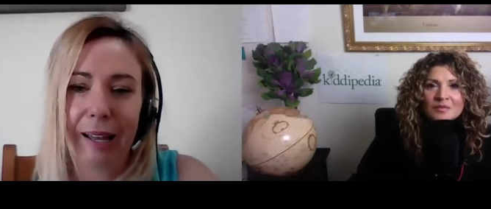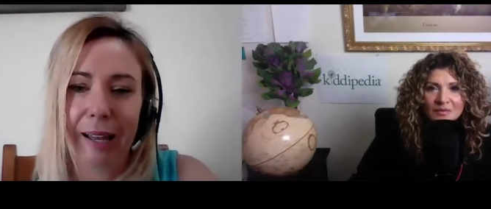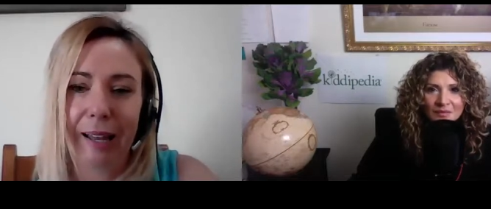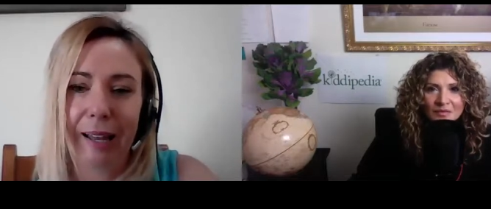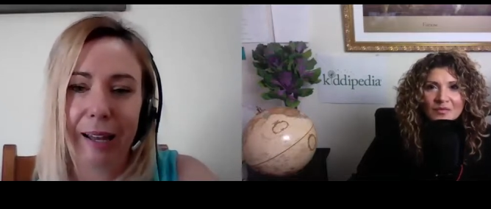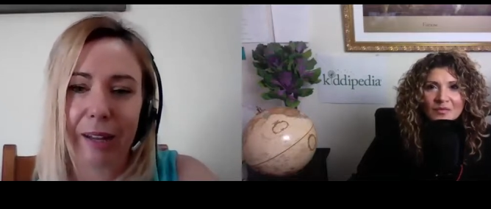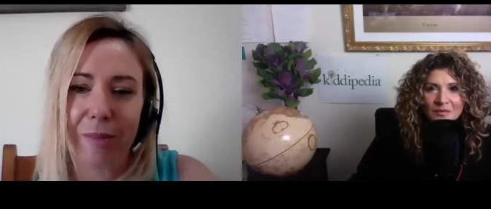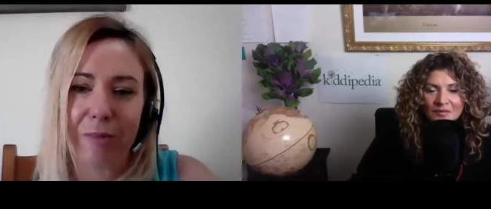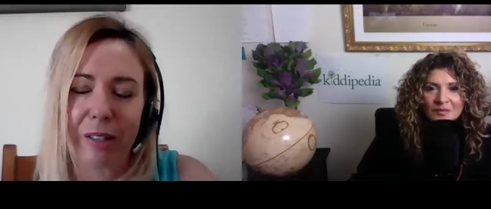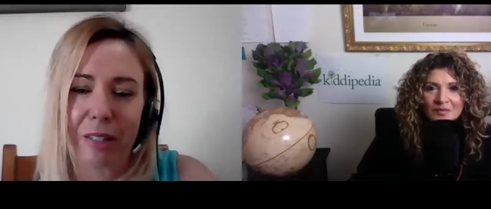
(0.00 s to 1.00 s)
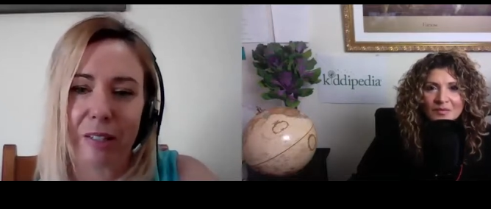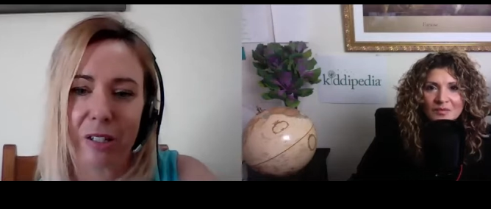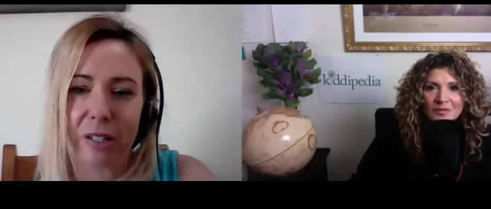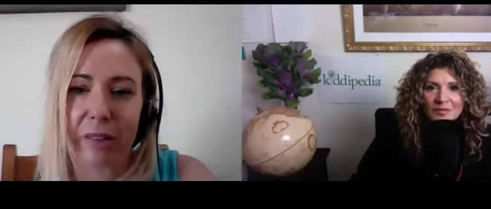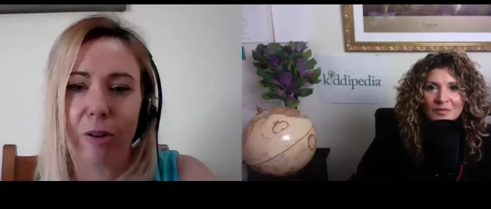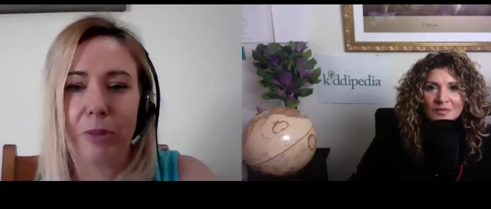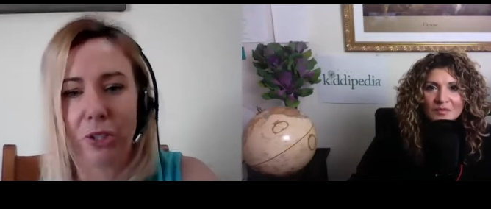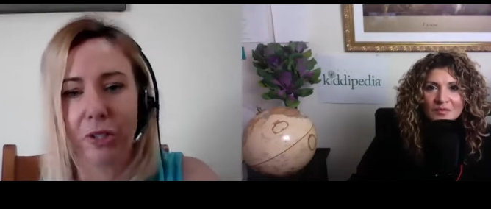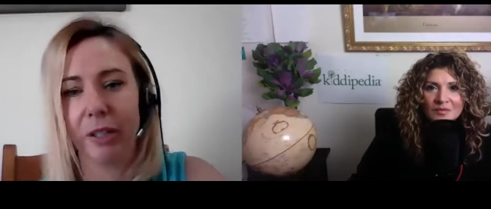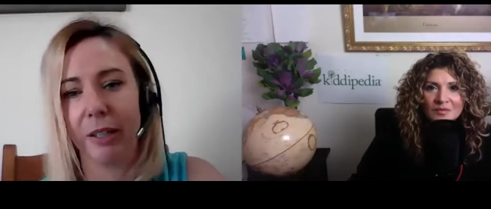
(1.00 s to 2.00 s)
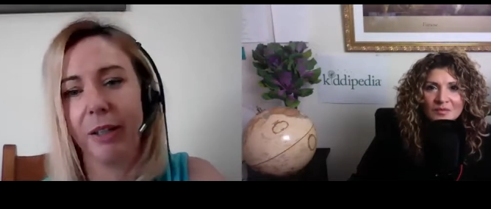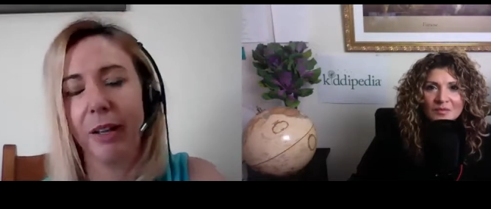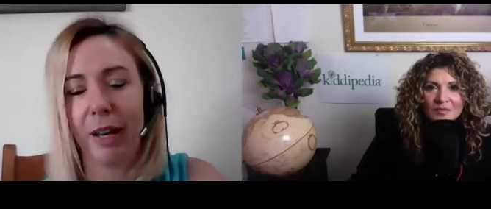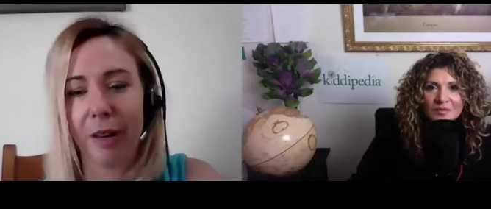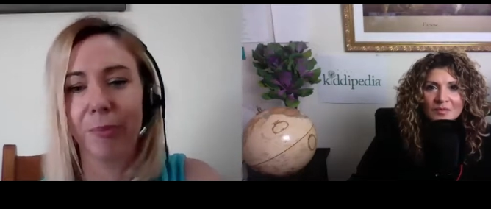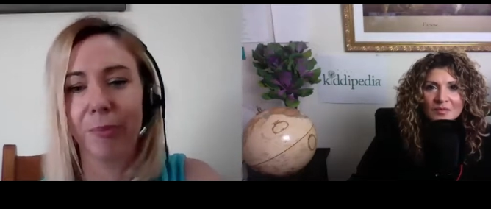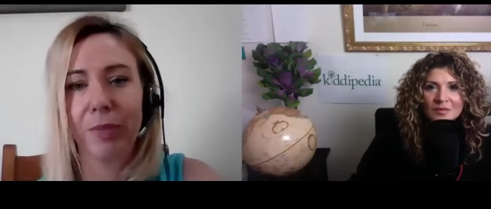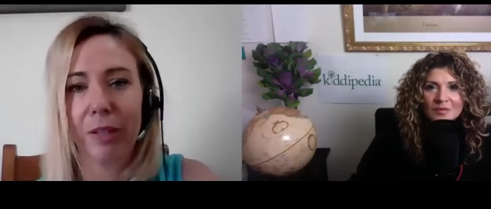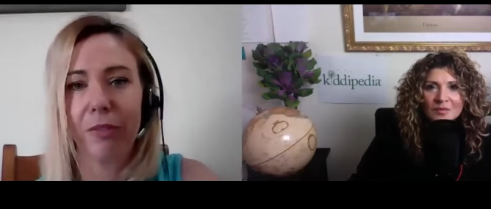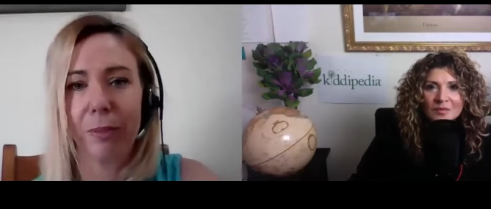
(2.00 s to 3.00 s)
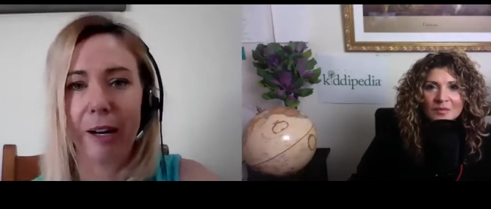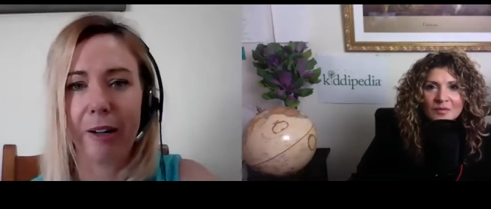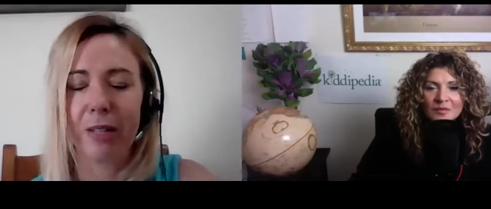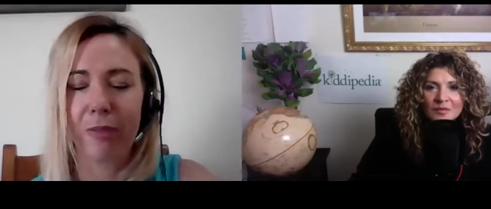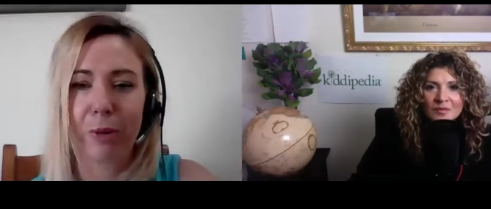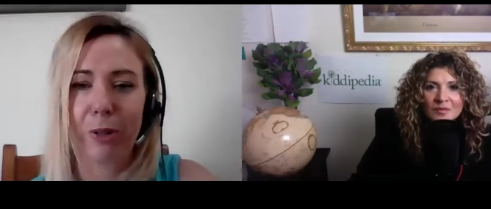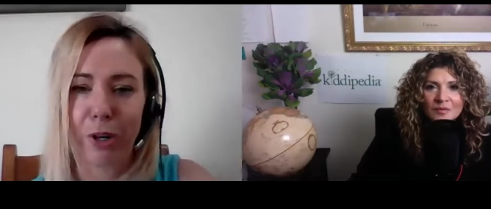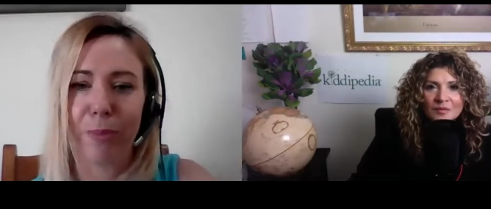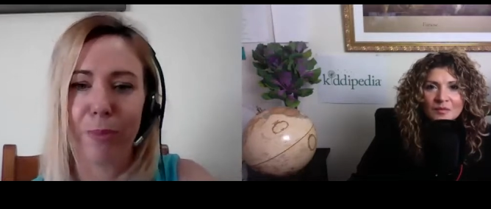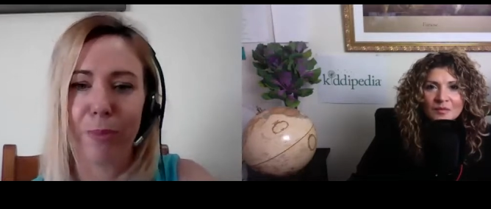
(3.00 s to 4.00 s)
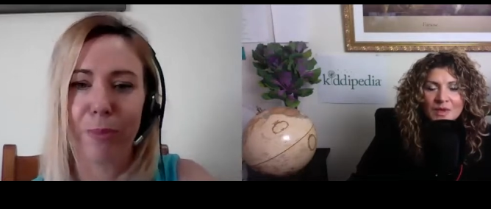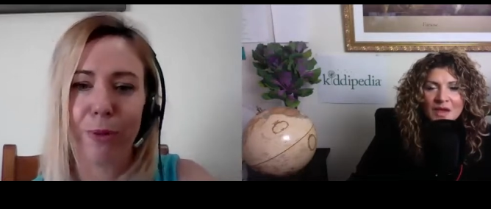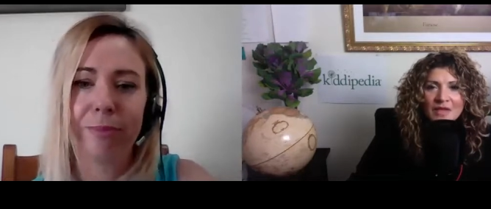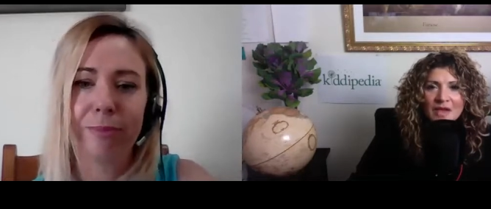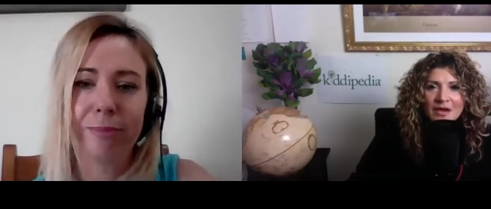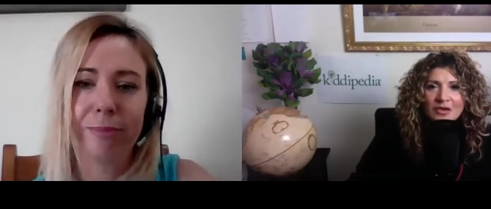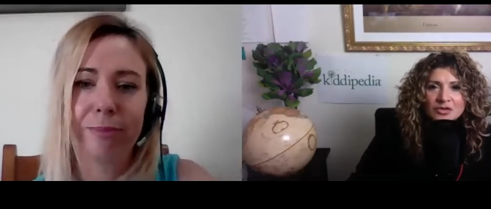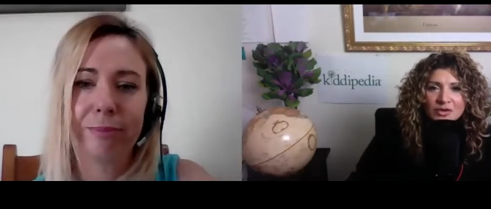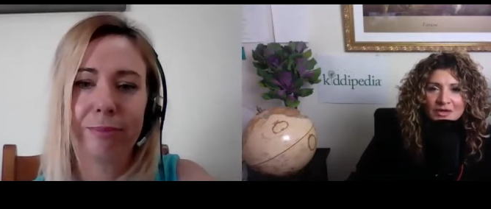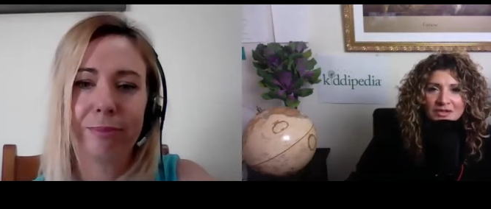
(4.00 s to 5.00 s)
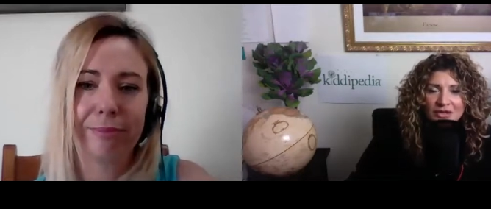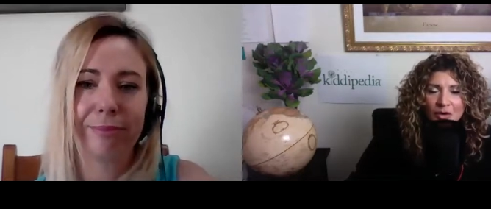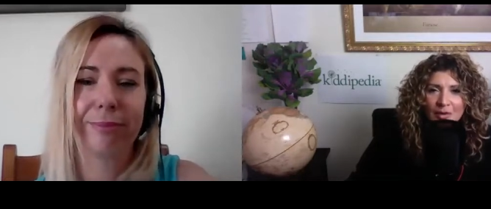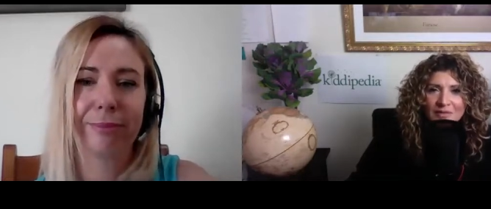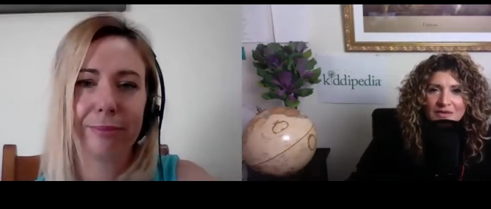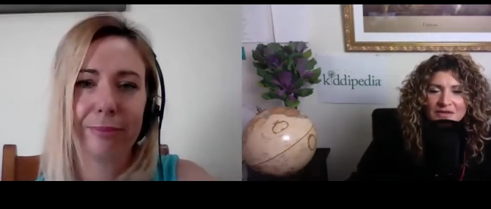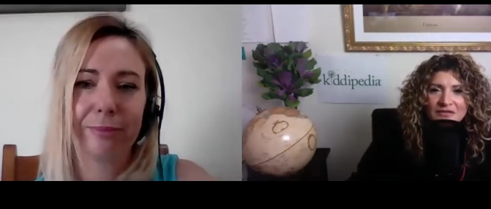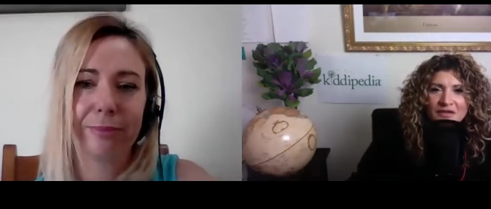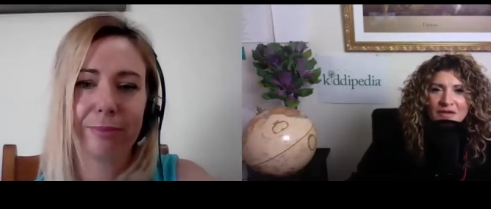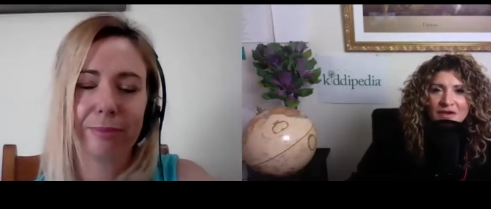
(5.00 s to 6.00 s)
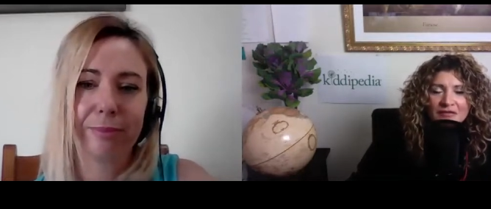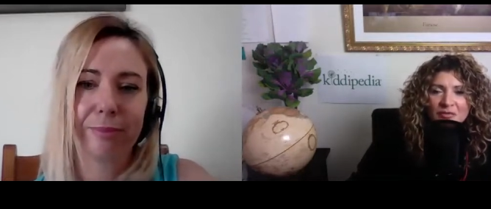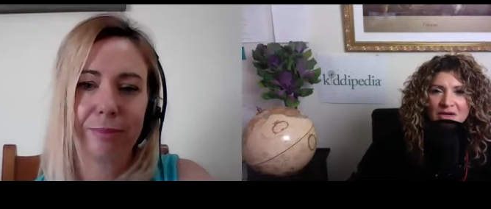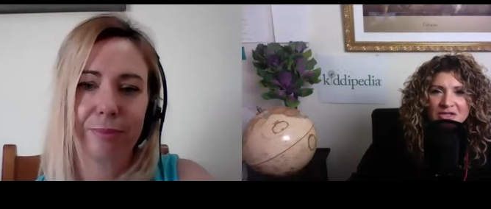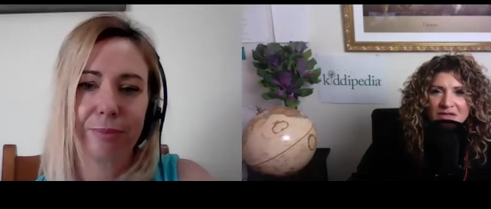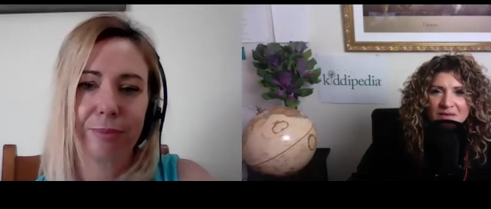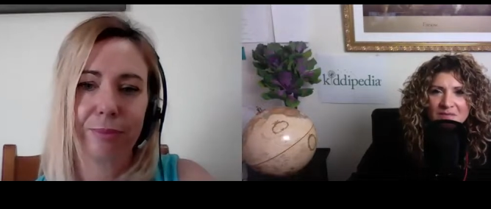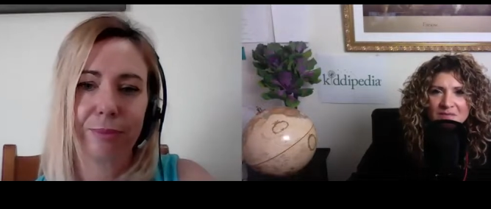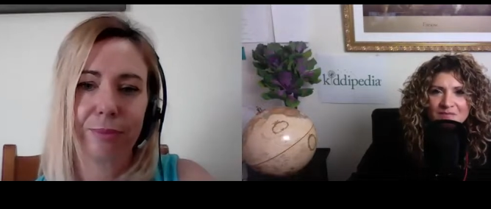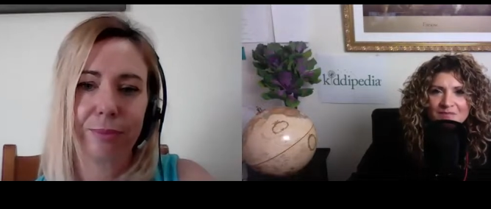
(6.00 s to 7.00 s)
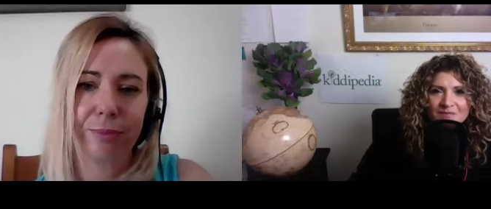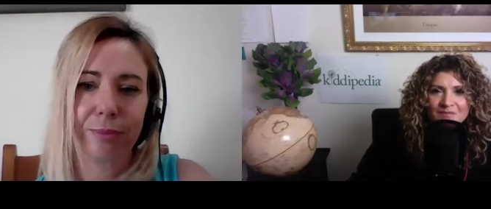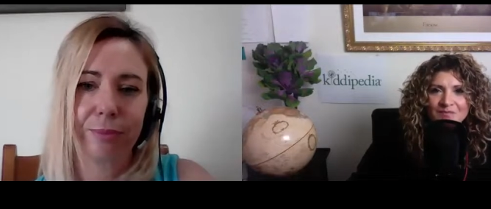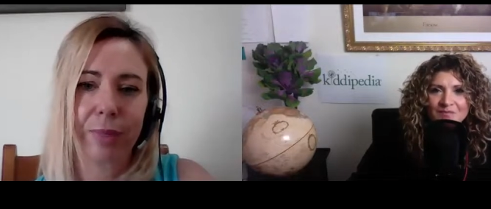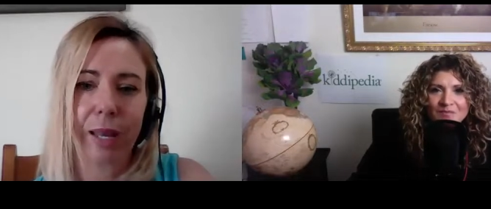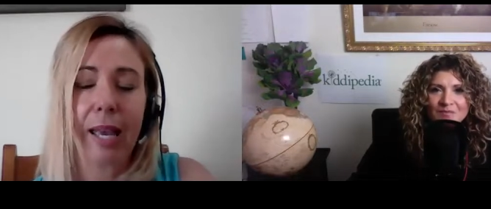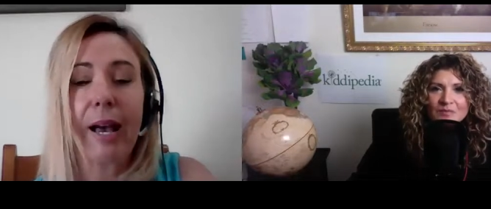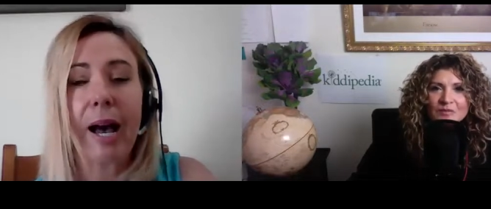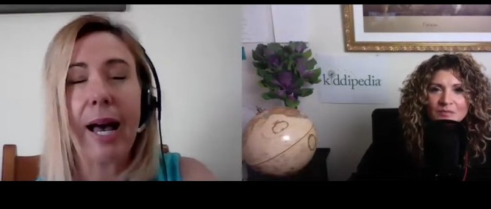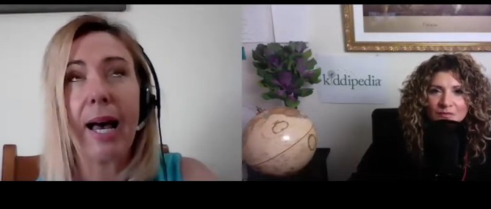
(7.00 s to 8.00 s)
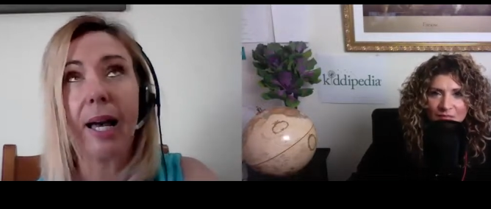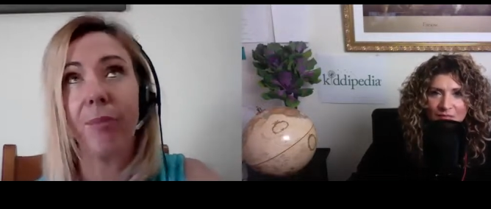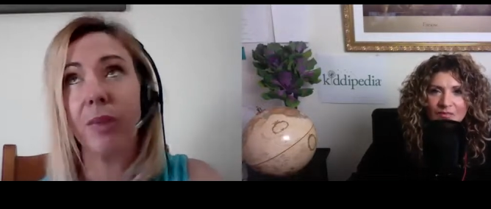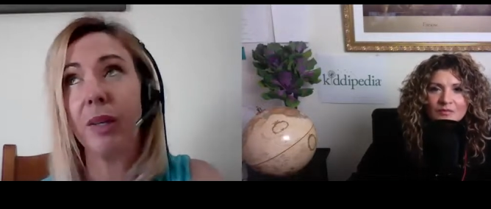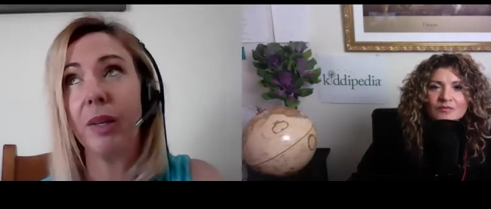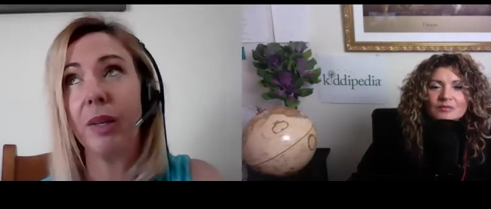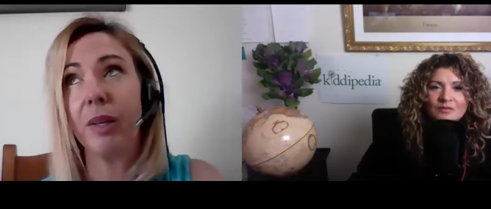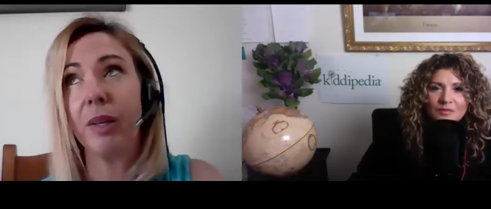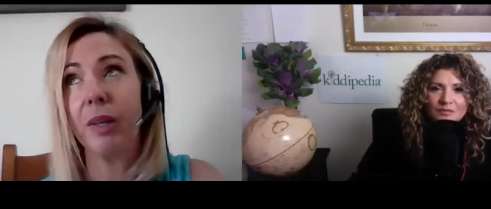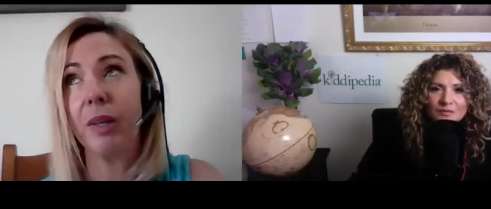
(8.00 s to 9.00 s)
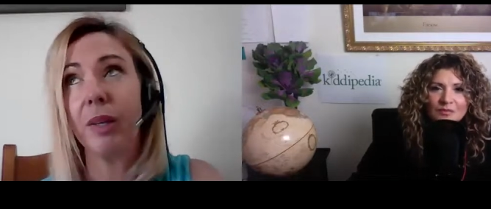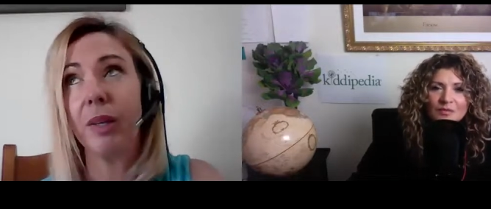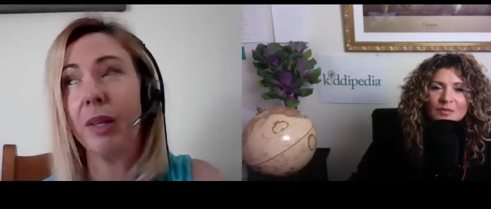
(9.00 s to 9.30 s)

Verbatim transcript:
Speaker 1: So that's just another opportunity um, for parents if they want to know more.
Speaker 2: And they go directly to your website to find that information then.
Speaker 1: Um, not on the